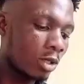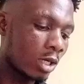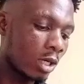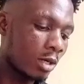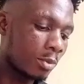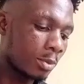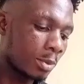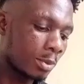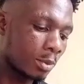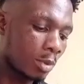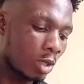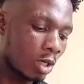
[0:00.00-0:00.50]

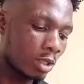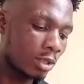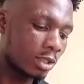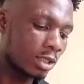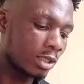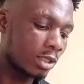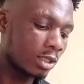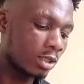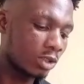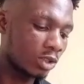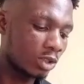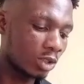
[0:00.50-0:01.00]
I'm on
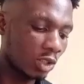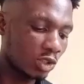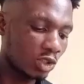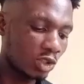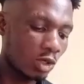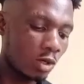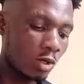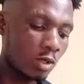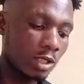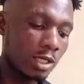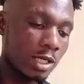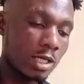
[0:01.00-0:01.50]
the sus
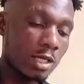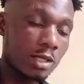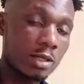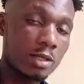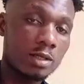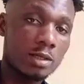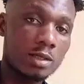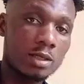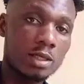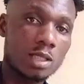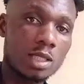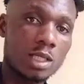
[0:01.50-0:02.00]
chord there,
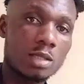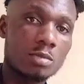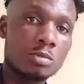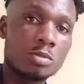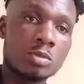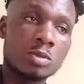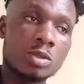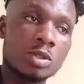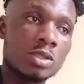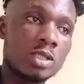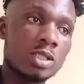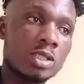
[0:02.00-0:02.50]

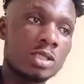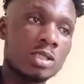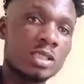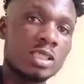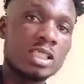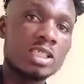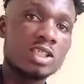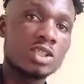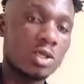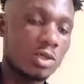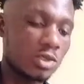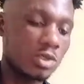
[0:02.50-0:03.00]
on the
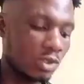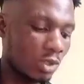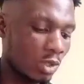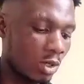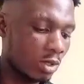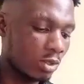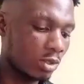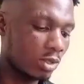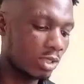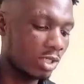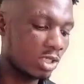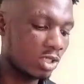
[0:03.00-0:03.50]
D sus
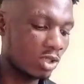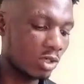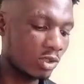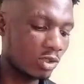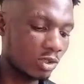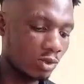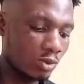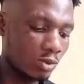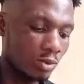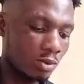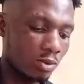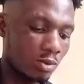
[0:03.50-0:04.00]
chord, D sus
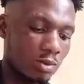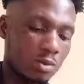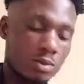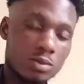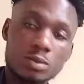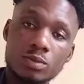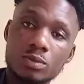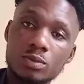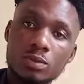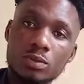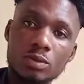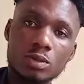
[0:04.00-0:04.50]
2.
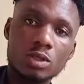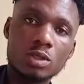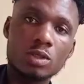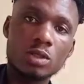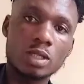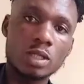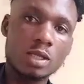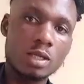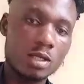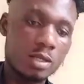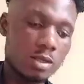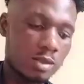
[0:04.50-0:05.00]

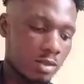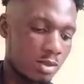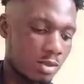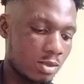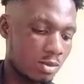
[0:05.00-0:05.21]
Okay.